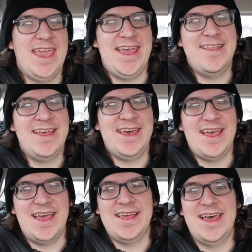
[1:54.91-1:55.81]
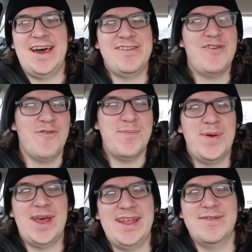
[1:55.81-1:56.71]
and uh, I don't know if we
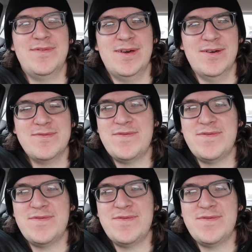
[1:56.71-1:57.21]
put out a, a,